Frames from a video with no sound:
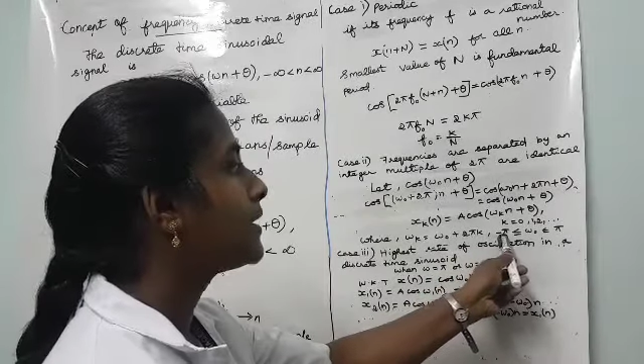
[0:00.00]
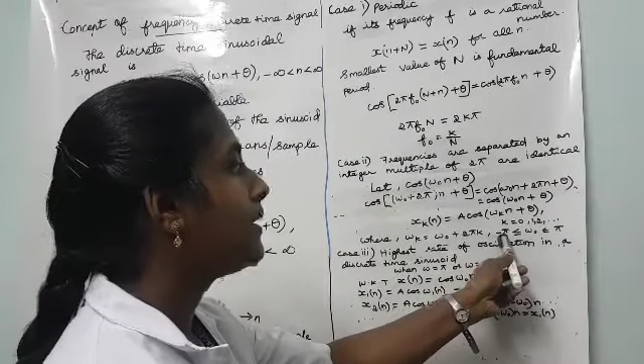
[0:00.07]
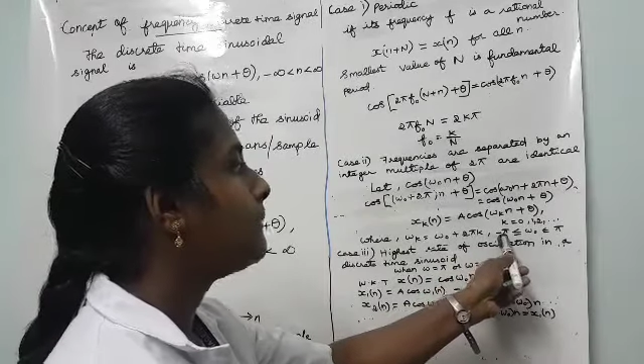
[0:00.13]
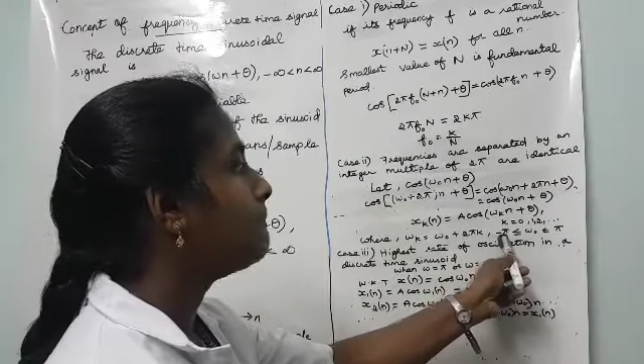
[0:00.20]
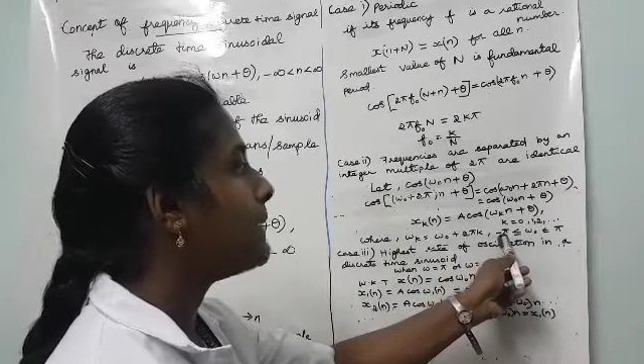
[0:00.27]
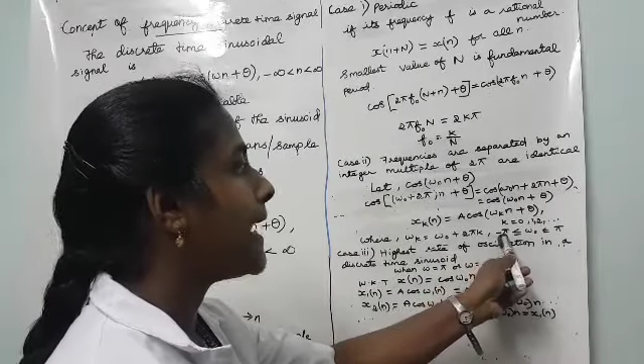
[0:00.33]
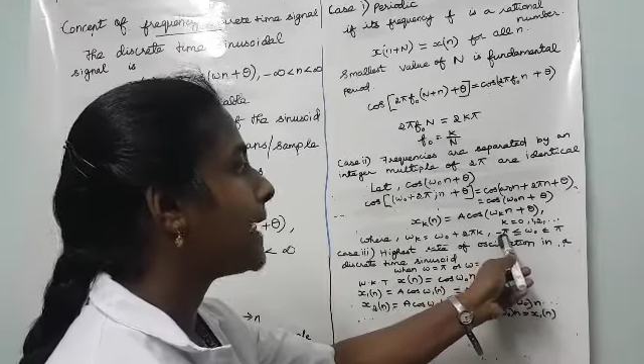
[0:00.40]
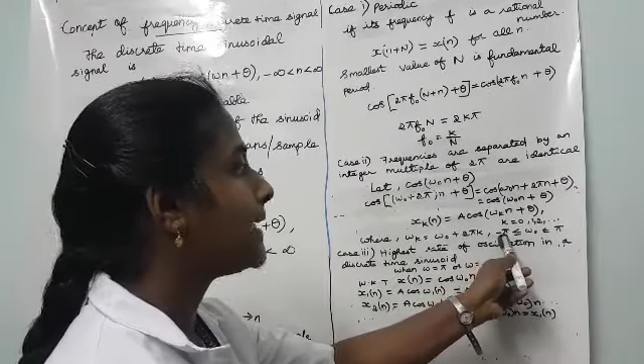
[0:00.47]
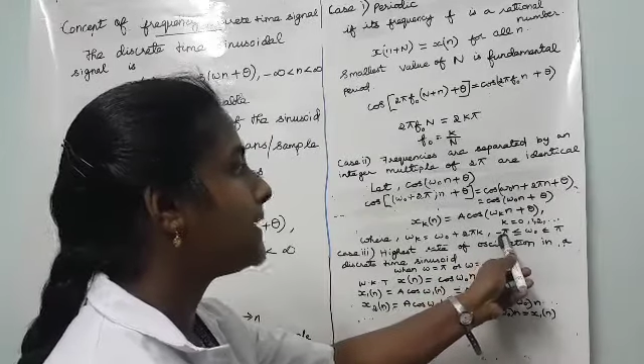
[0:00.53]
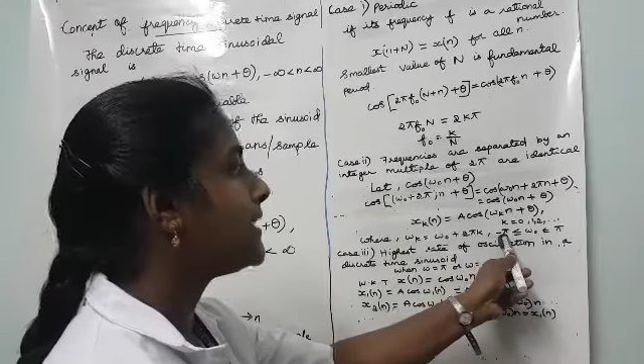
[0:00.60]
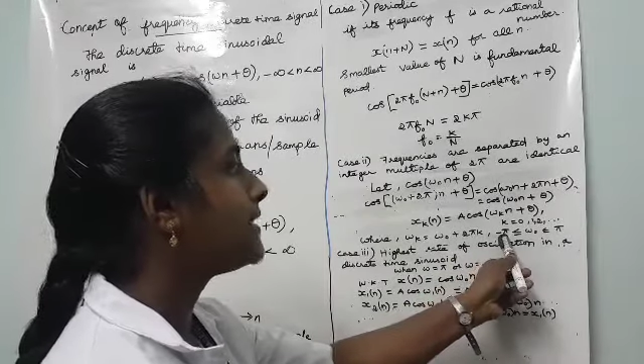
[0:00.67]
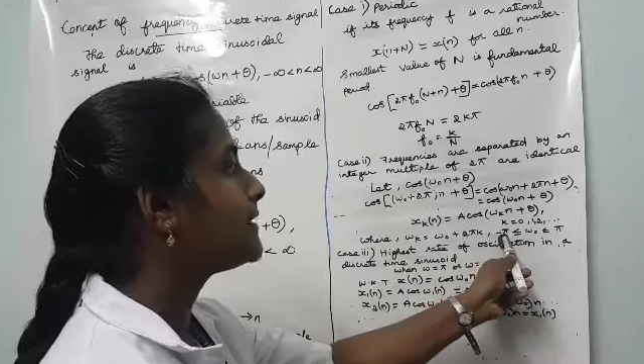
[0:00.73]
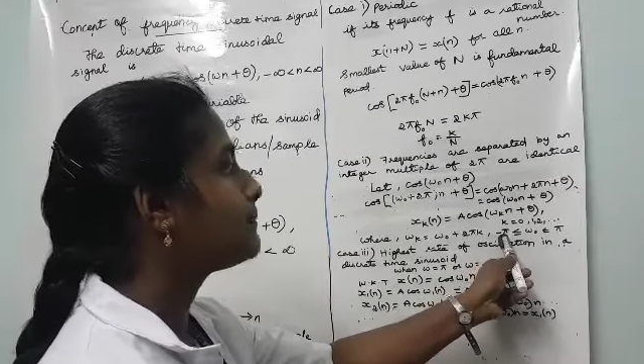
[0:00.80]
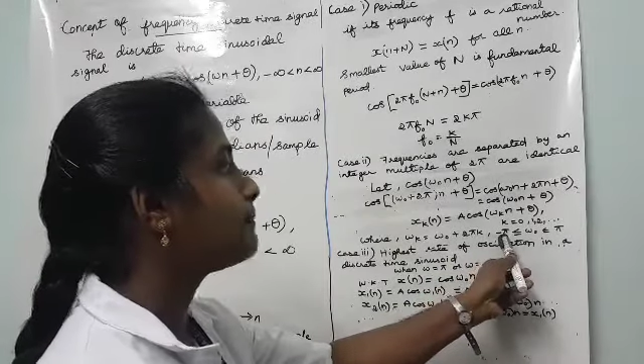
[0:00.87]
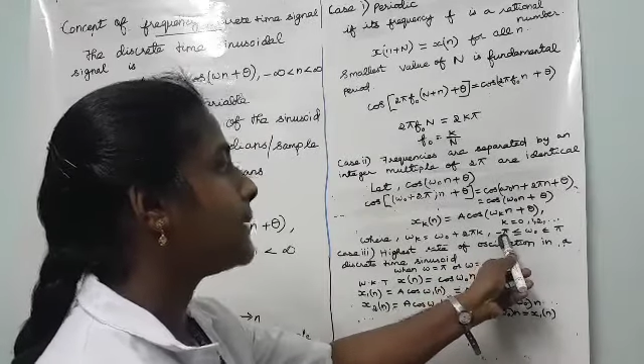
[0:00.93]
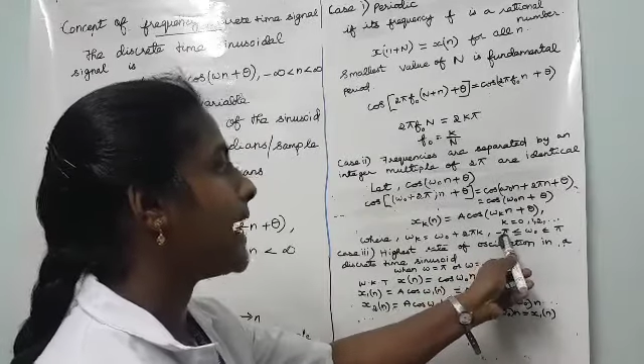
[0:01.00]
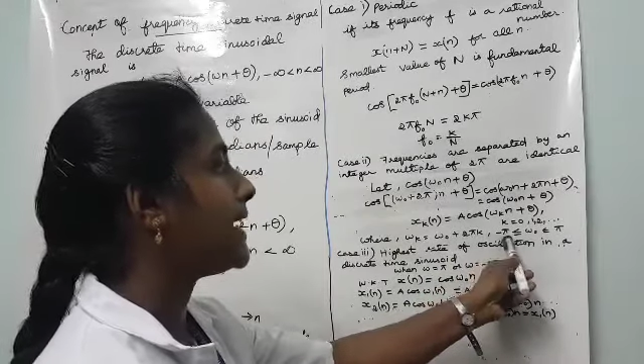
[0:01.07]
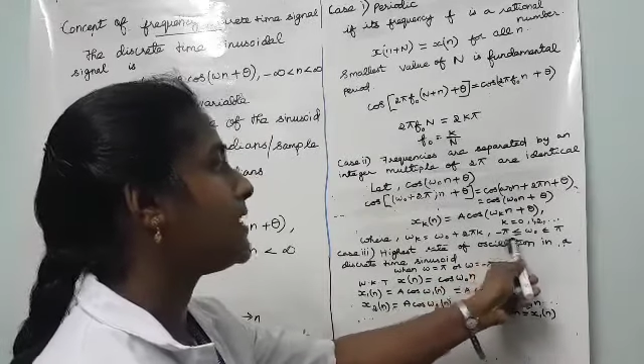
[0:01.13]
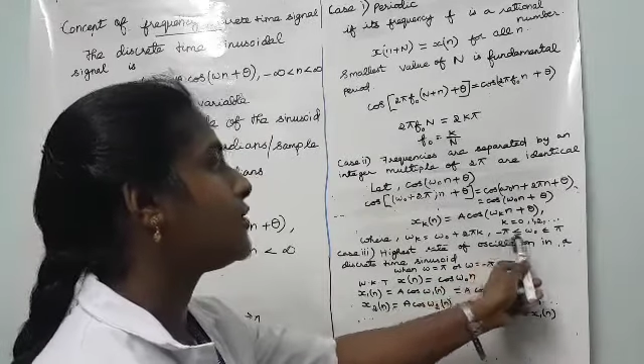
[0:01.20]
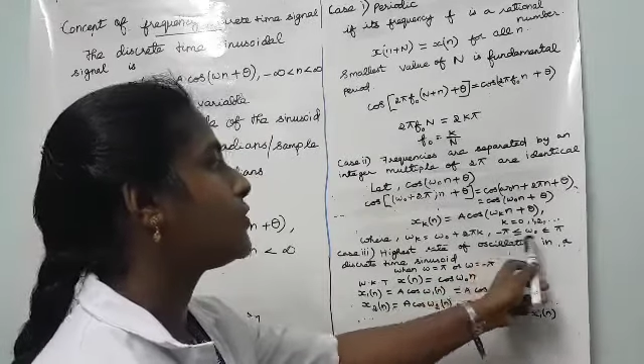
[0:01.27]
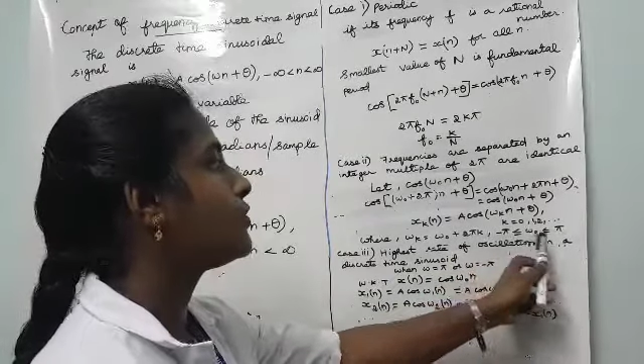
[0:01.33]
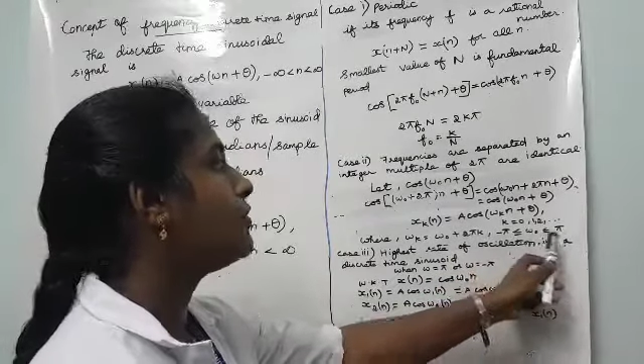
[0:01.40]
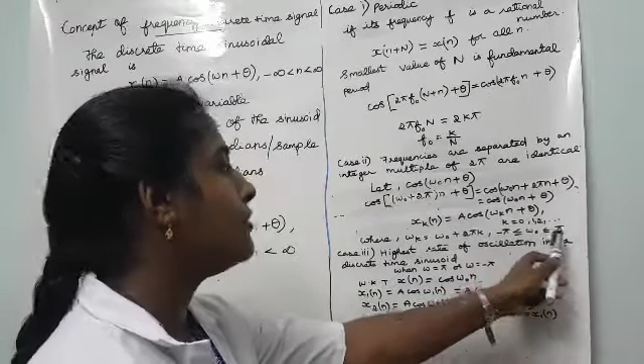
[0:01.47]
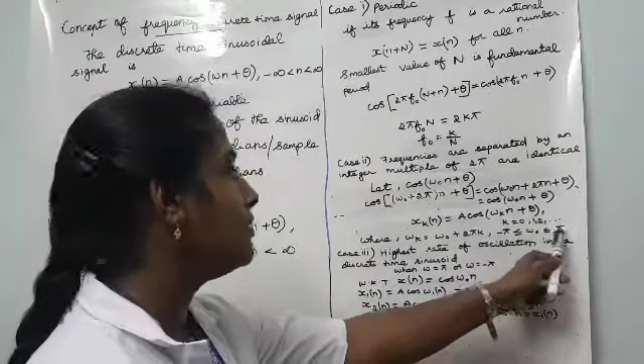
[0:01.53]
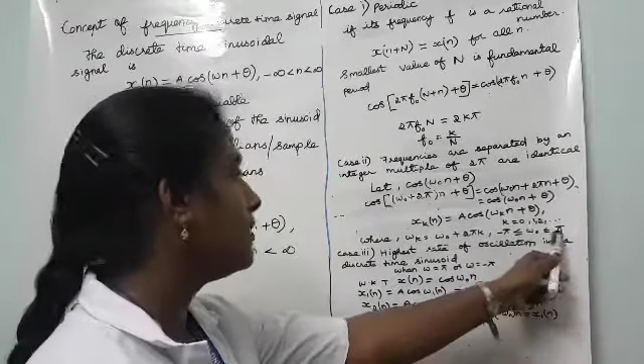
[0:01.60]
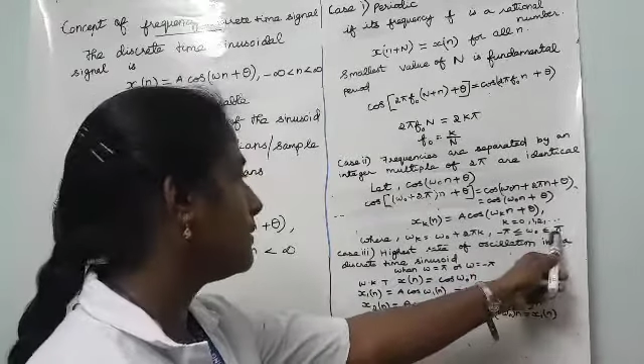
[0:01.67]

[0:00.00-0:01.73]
minus pi to